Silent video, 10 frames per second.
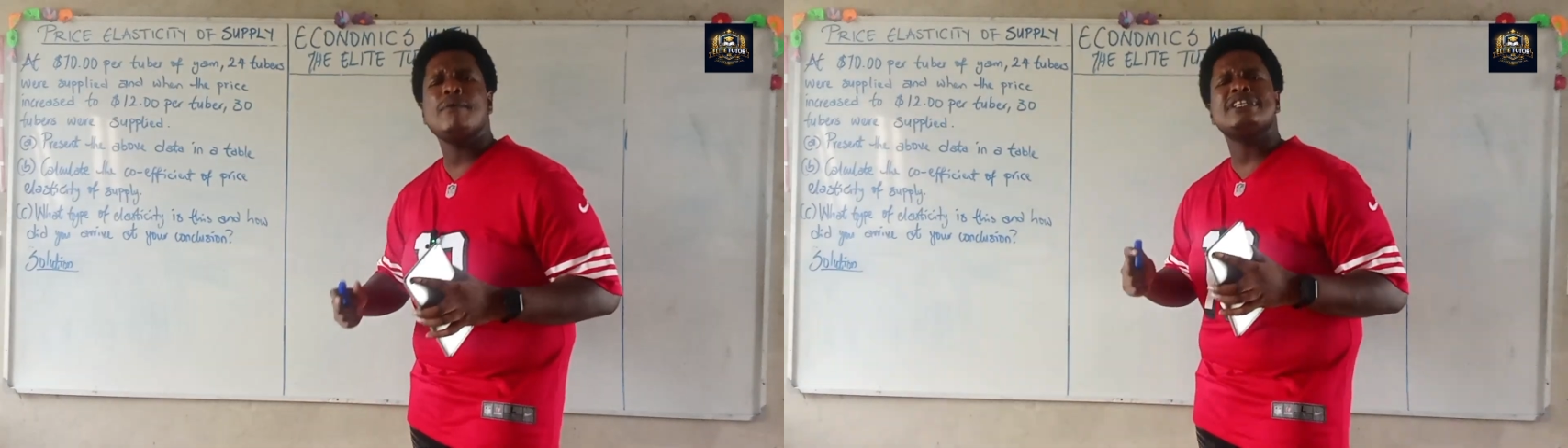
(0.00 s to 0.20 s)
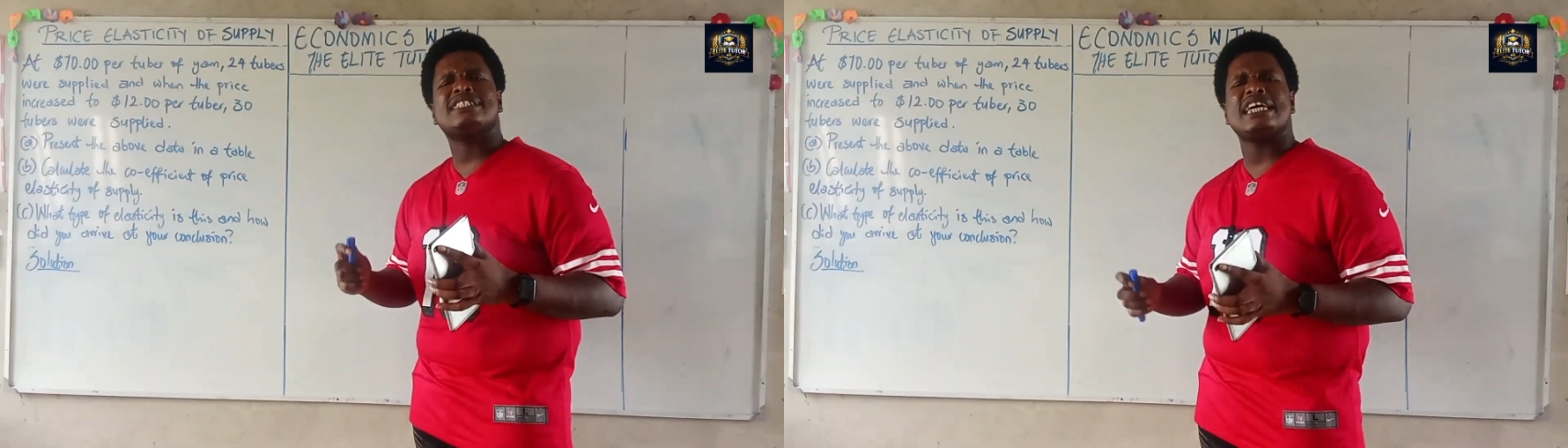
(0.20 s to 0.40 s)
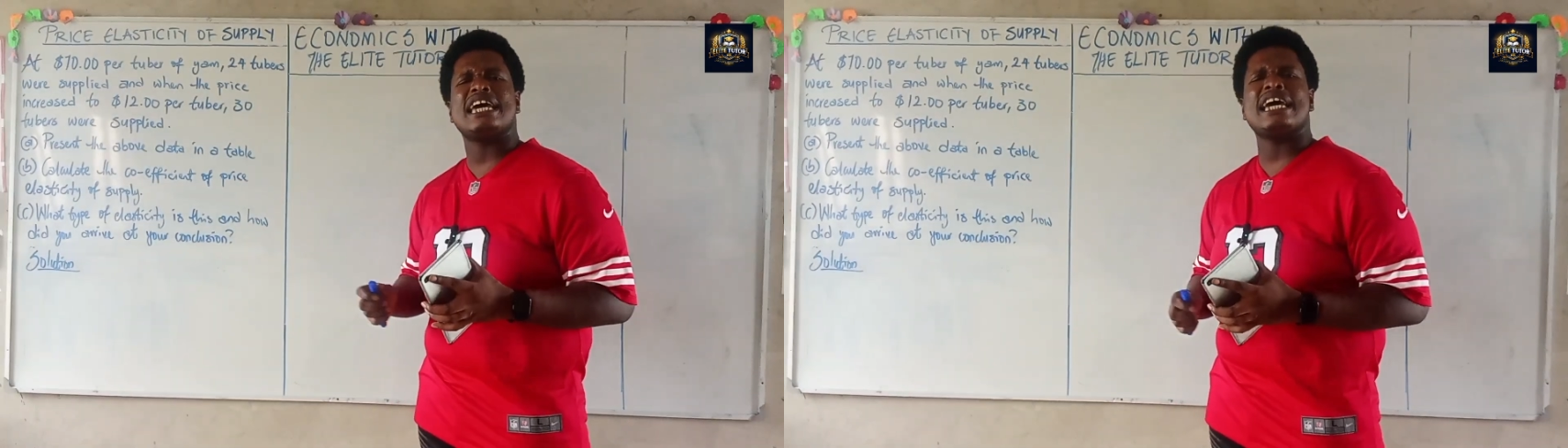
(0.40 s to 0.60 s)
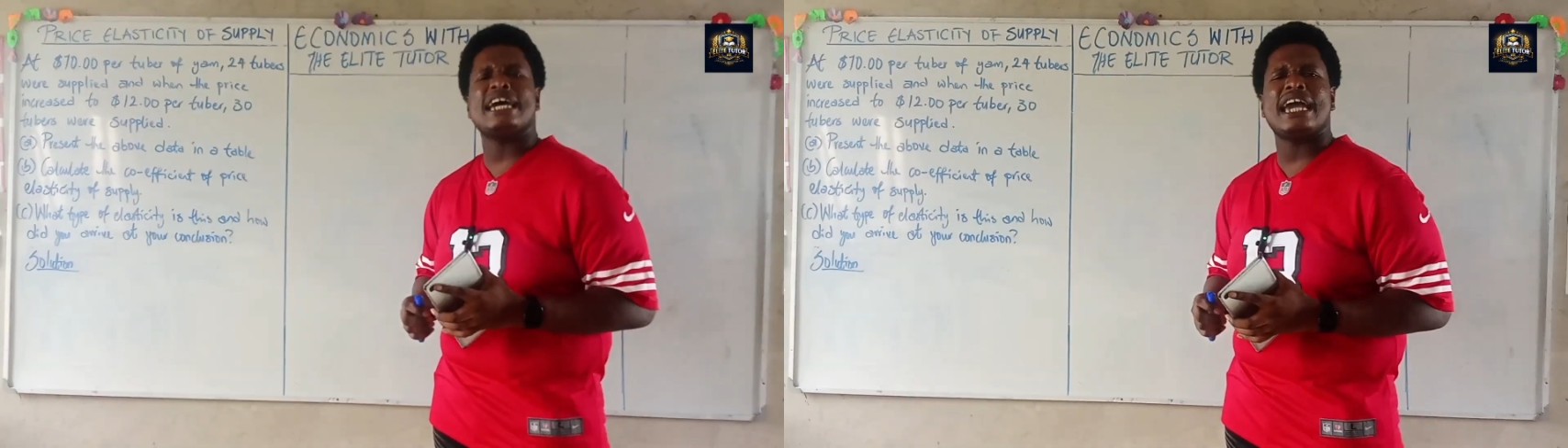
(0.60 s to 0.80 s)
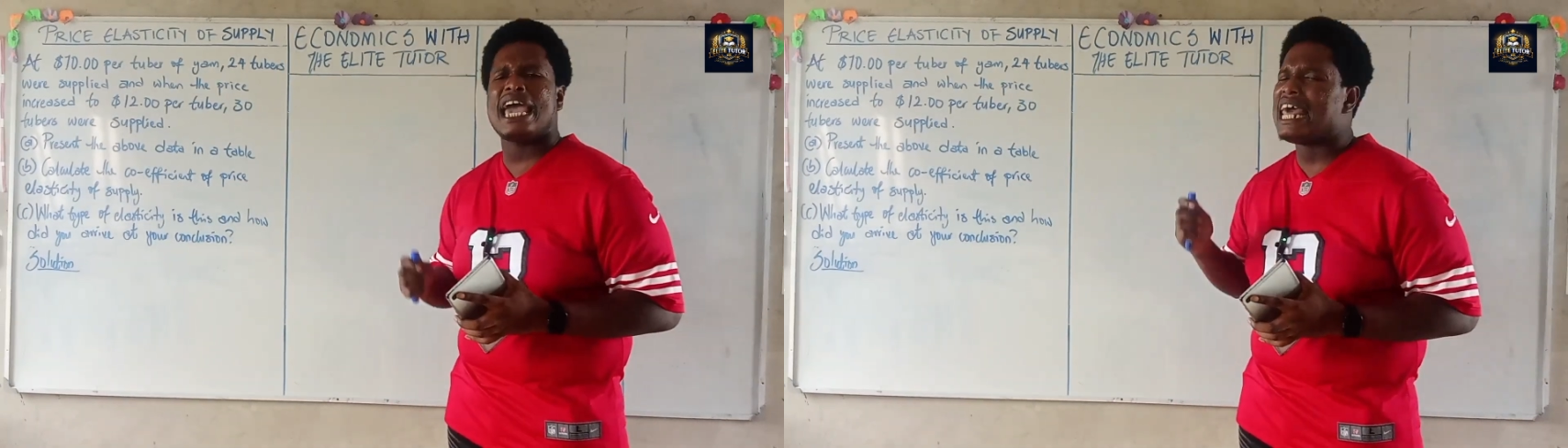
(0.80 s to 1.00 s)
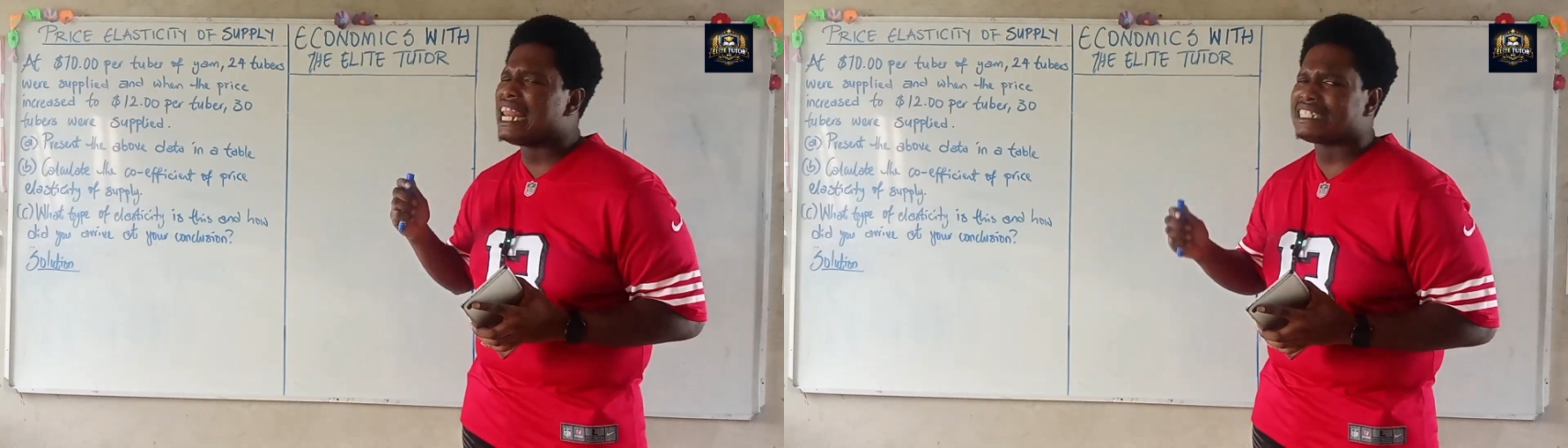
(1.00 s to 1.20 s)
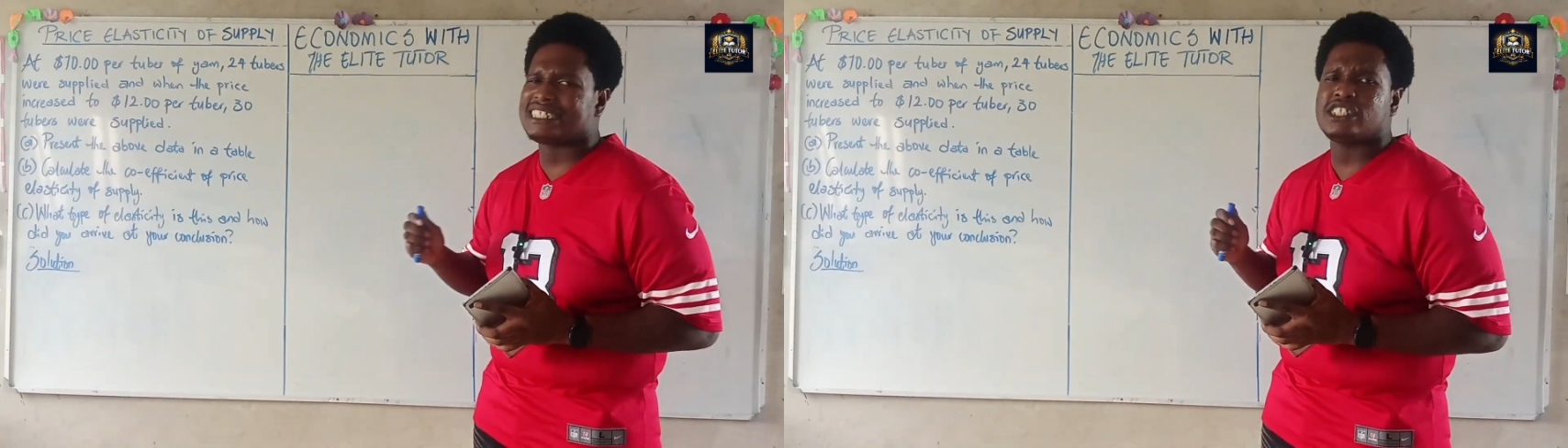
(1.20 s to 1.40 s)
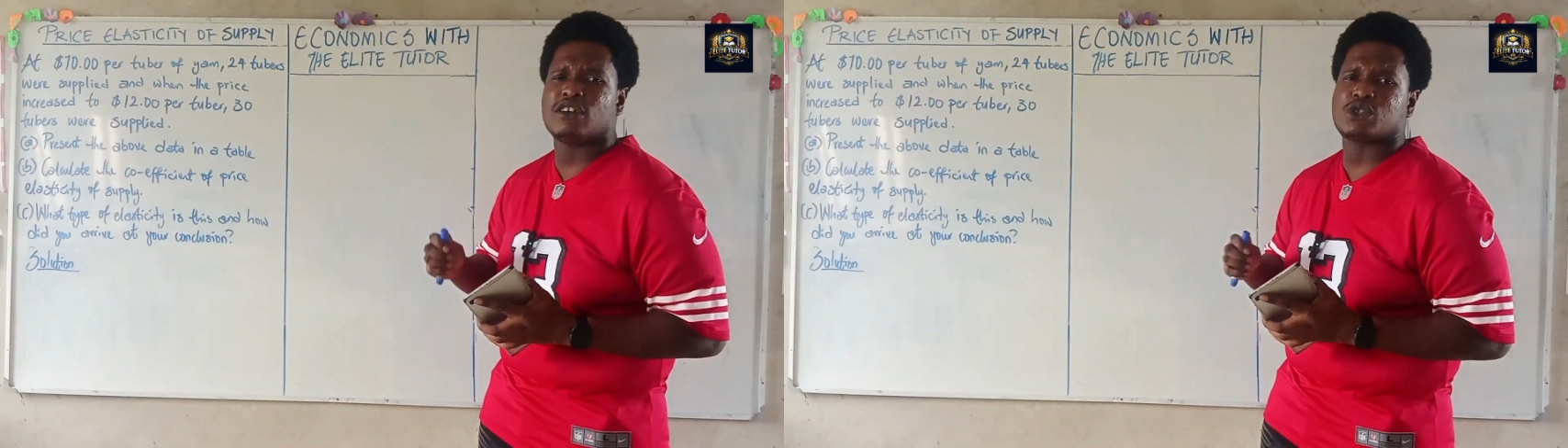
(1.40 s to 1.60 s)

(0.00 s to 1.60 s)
when we say elasticity